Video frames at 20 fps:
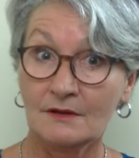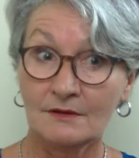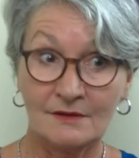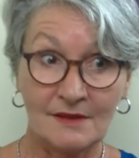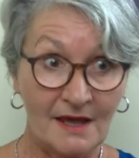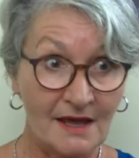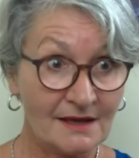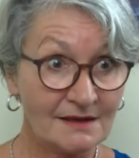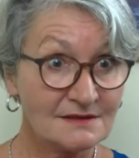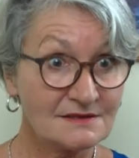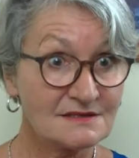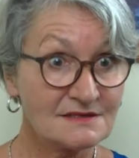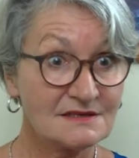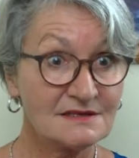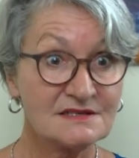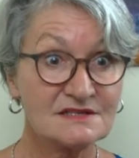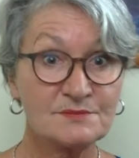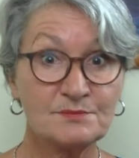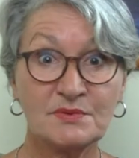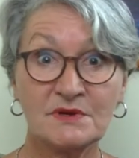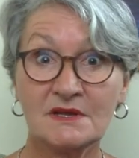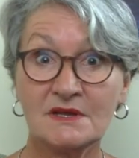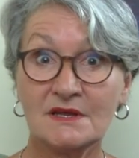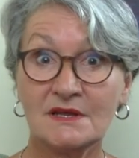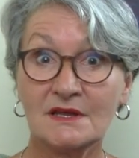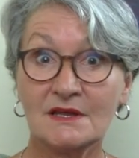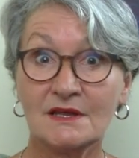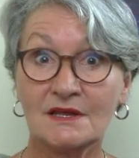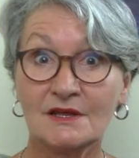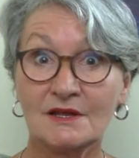That is
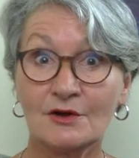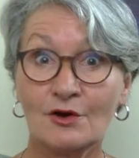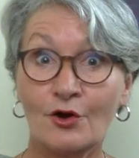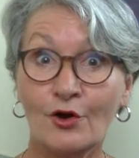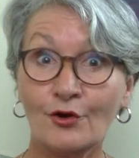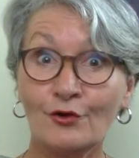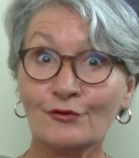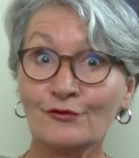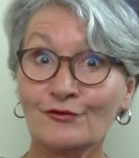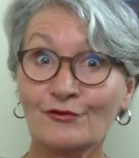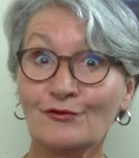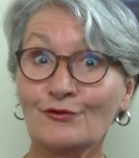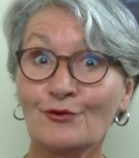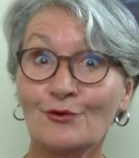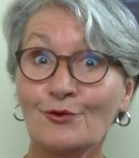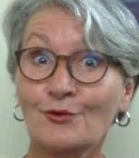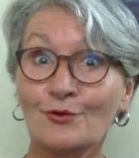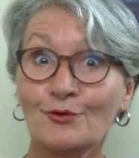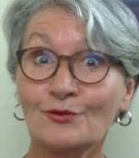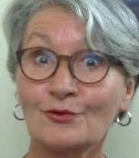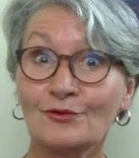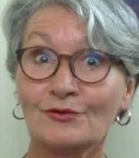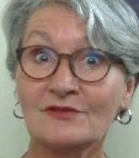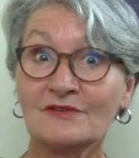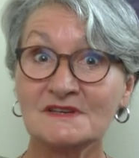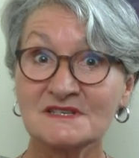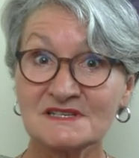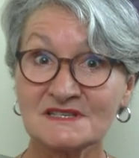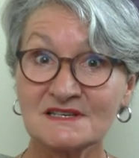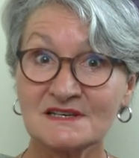being also
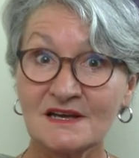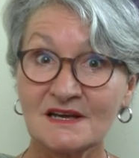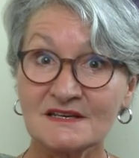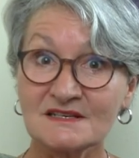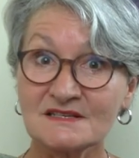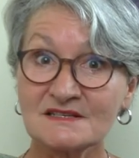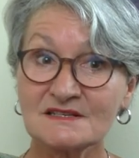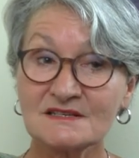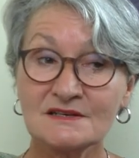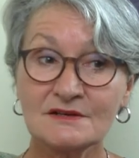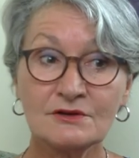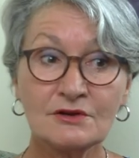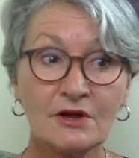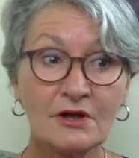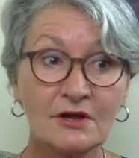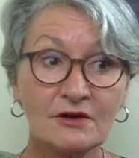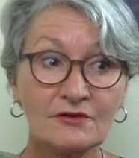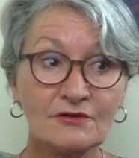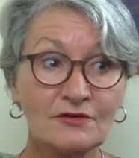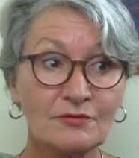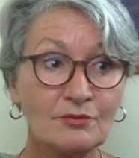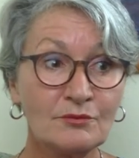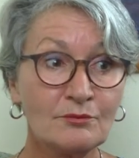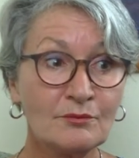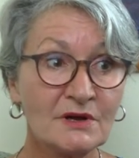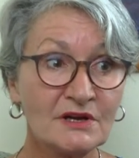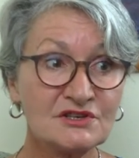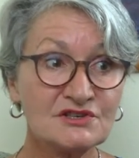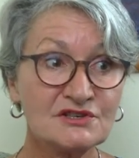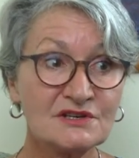discussed. Not
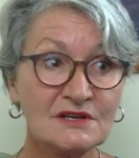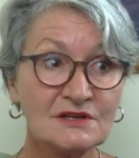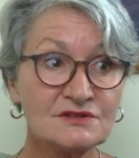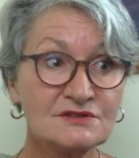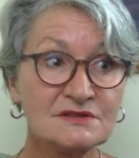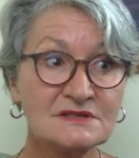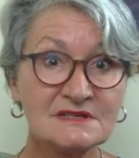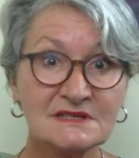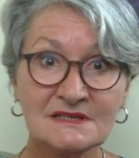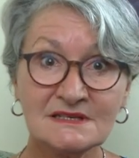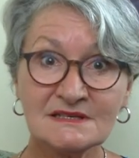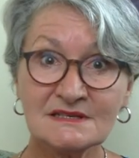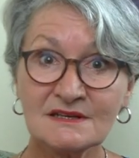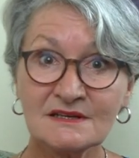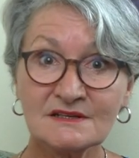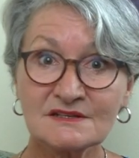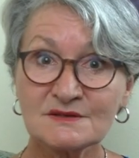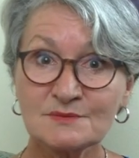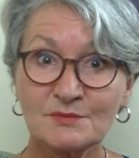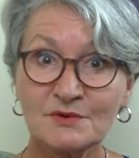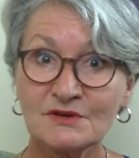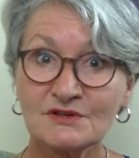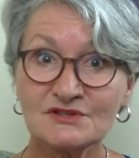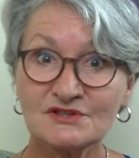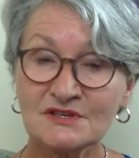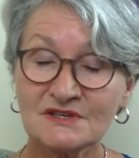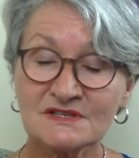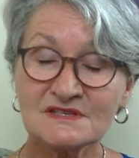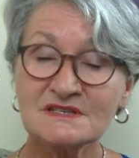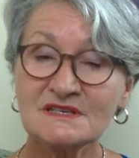much into details, but
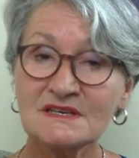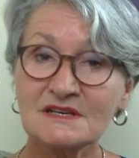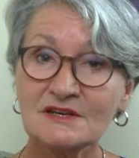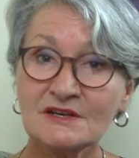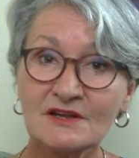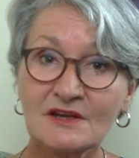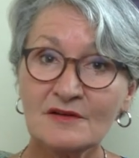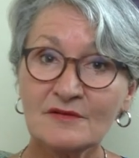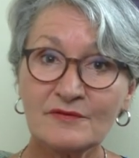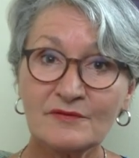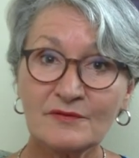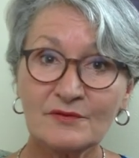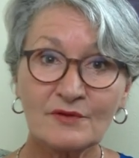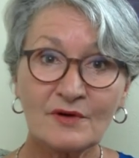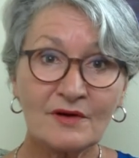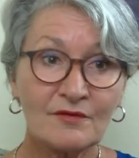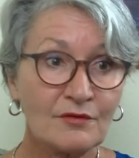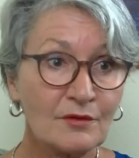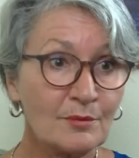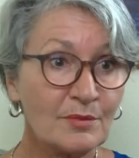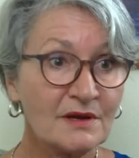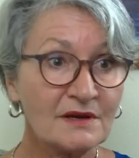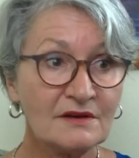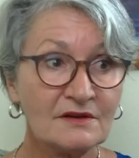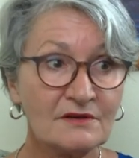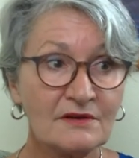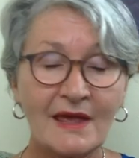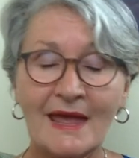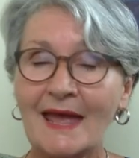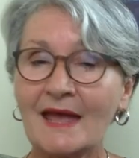just enough for everybody
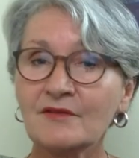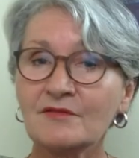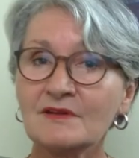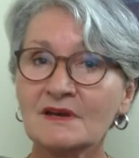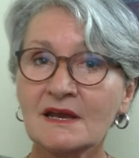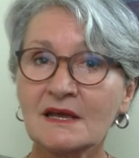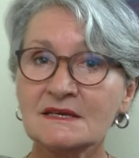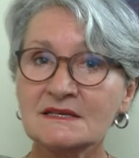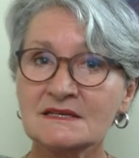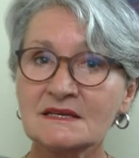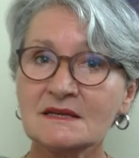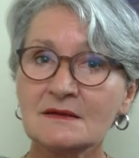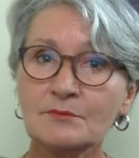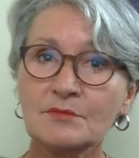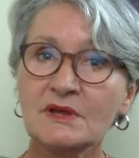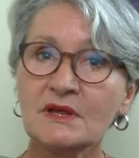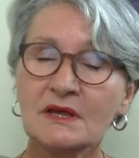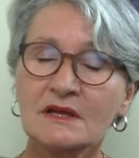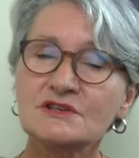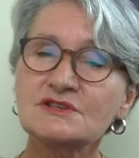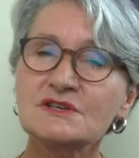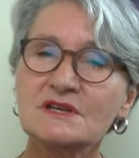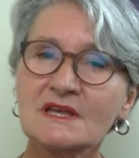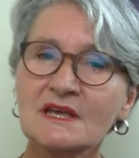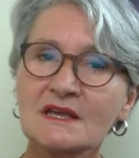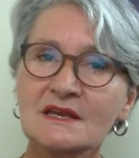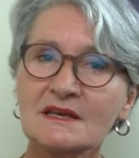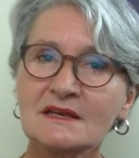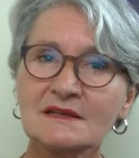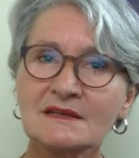to have an idea and be
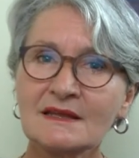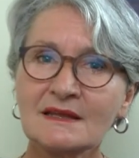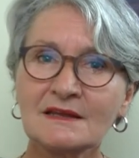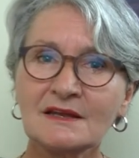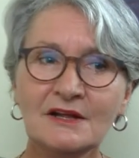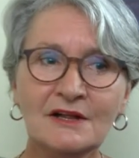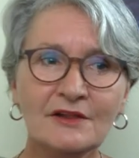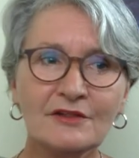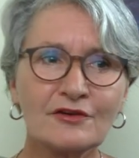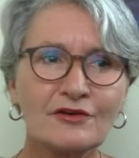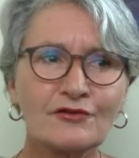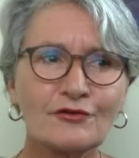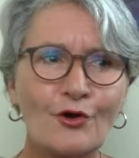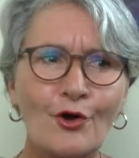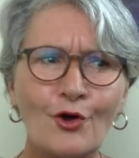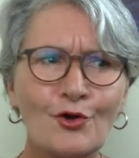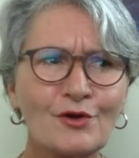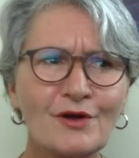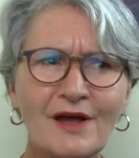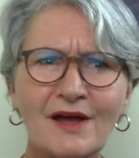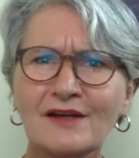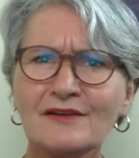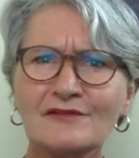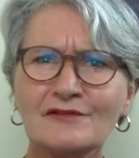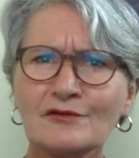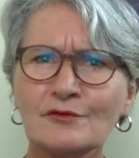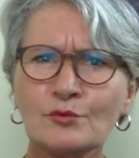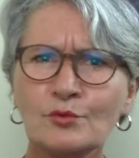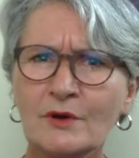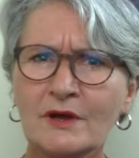educated that there's all kinds
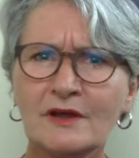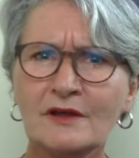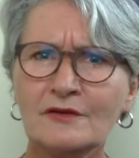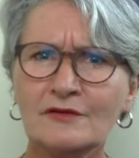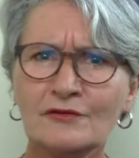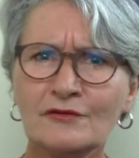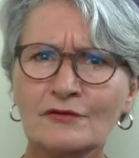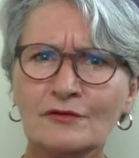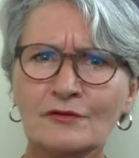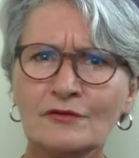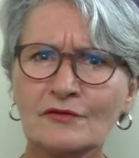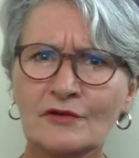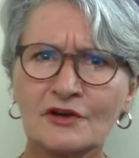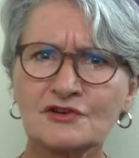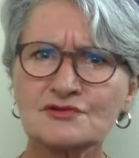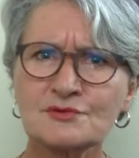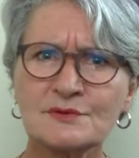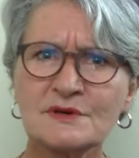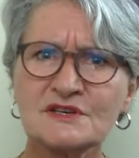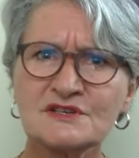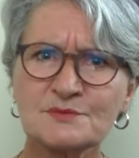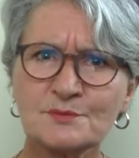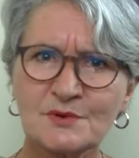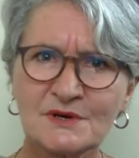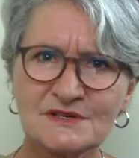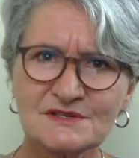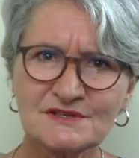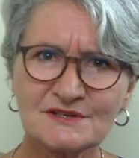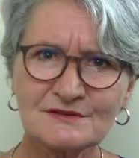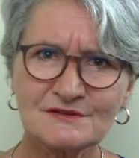of ways to sexually
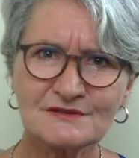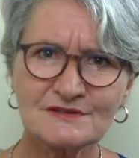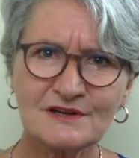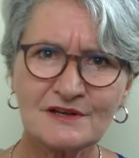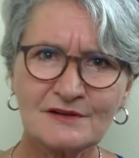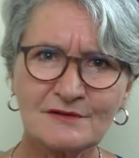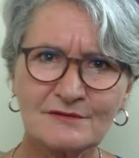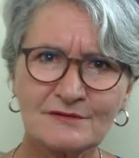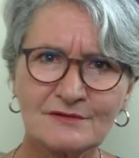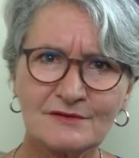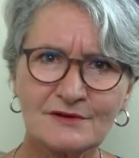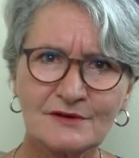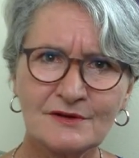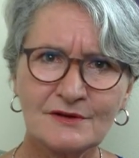express yourself.